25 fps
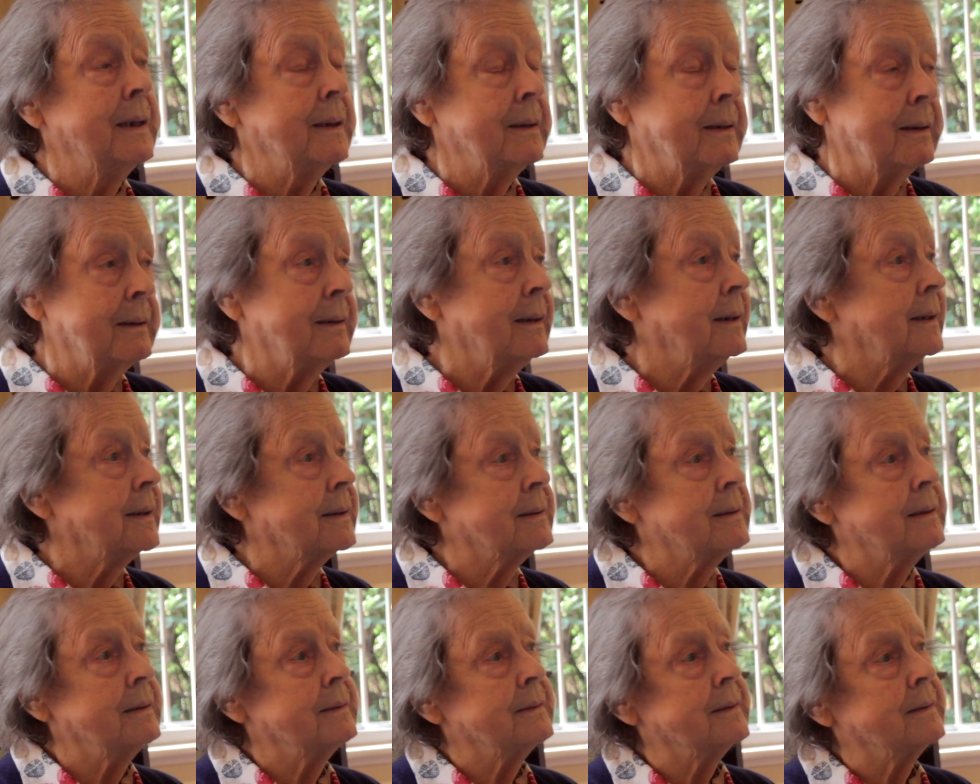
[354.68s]
men
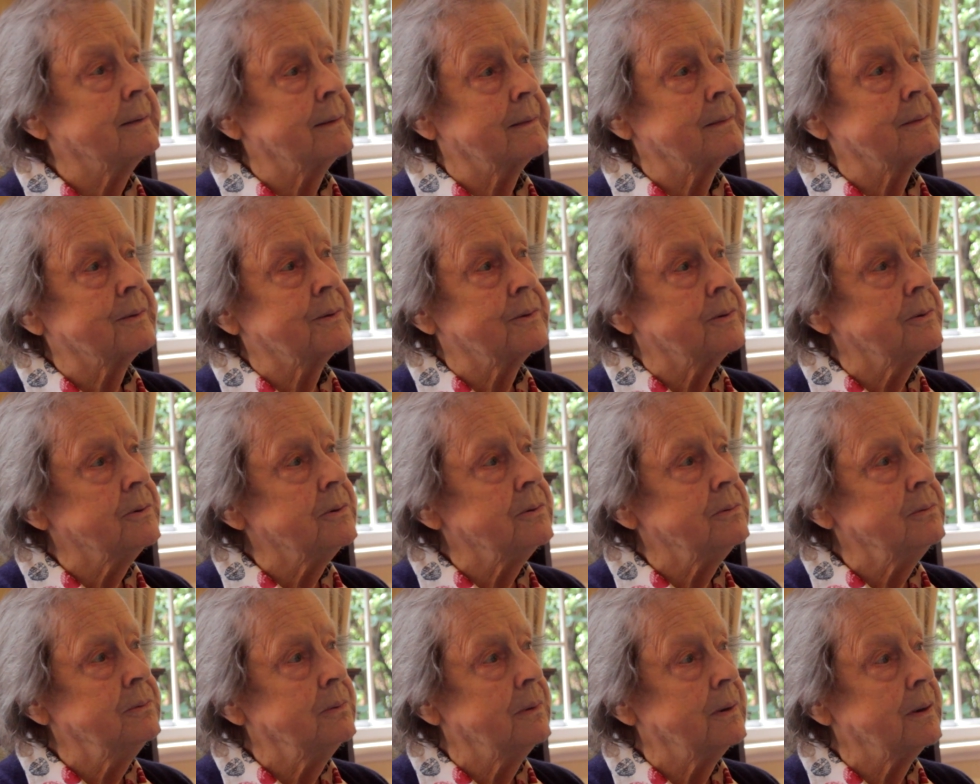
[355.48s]
I guess
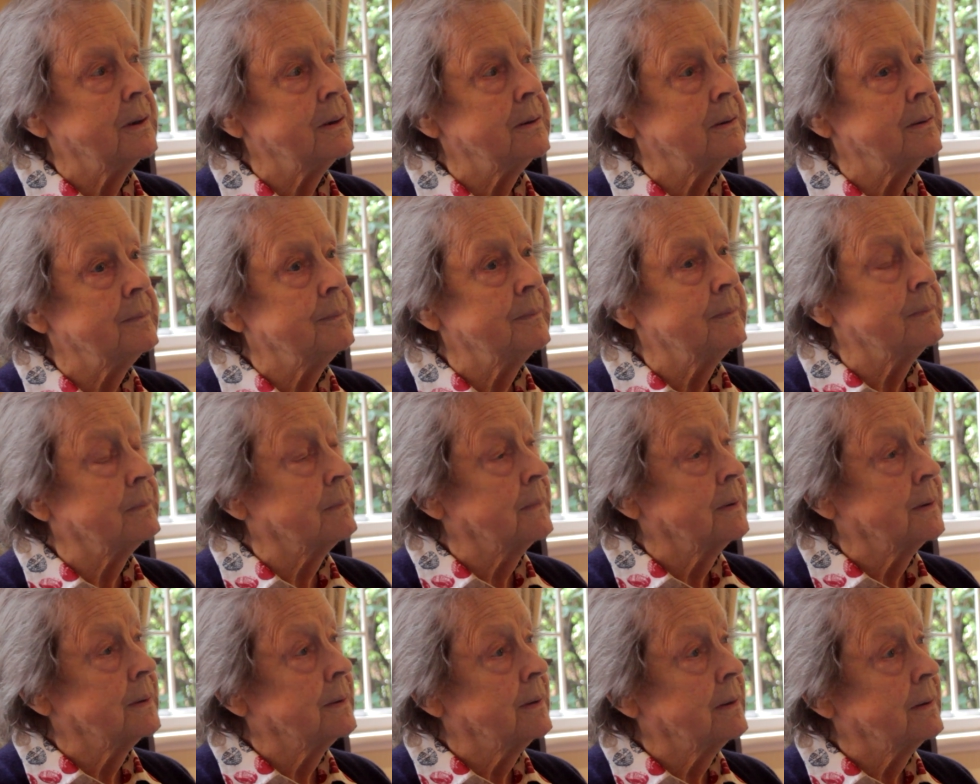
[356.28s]
too,
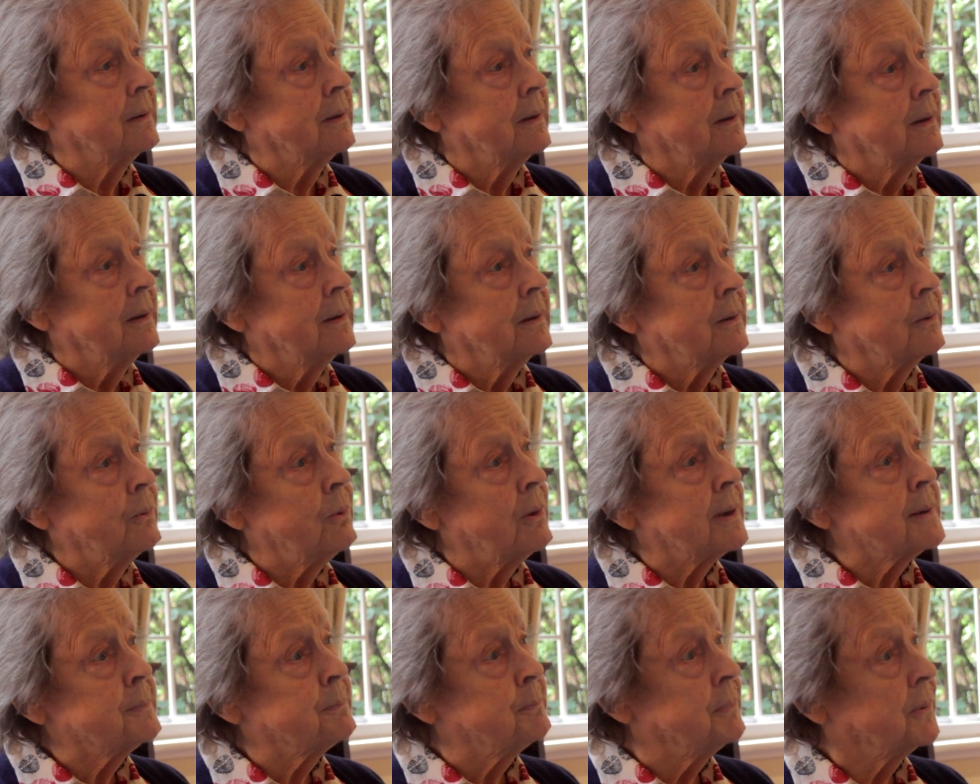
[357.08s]

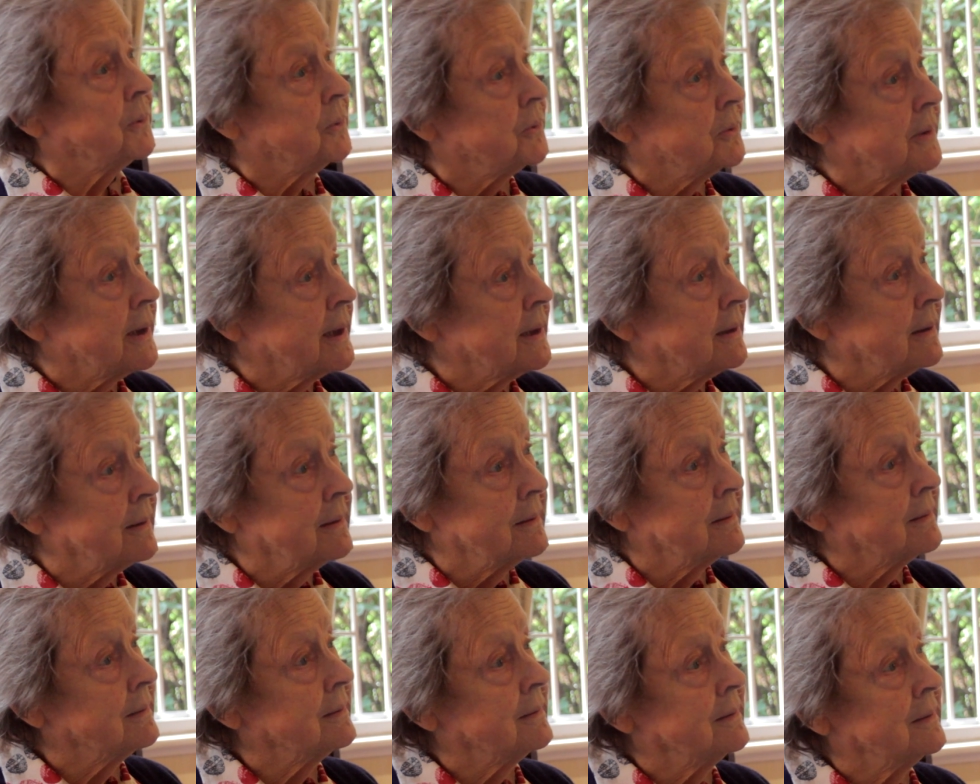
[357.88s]
quite boring,
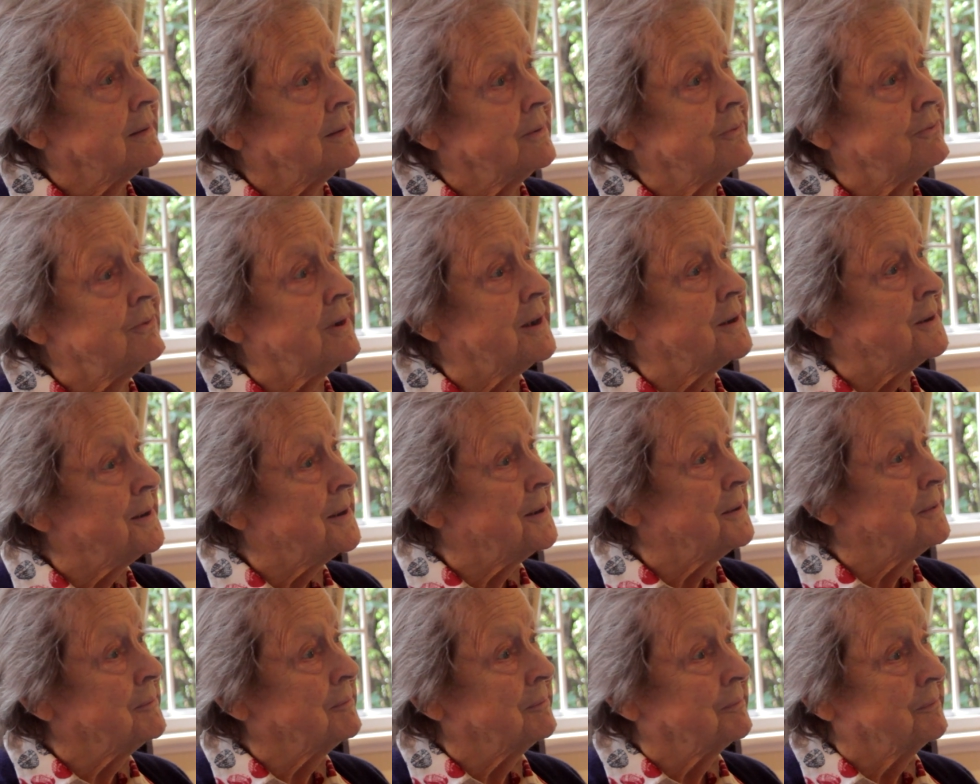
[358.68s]

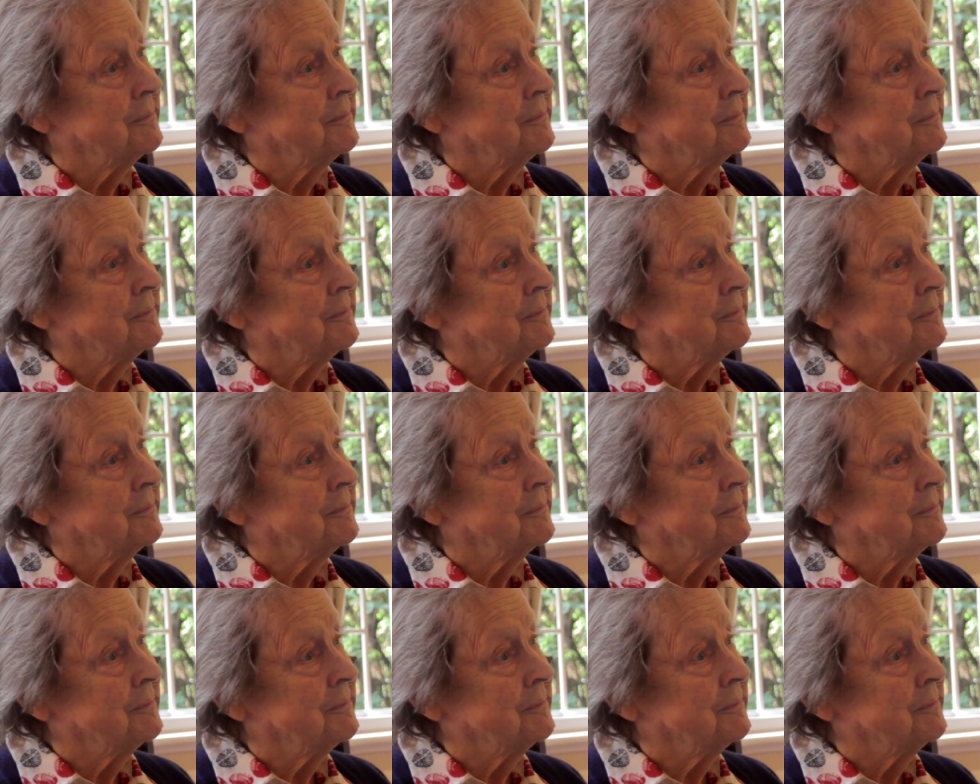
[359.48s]
really.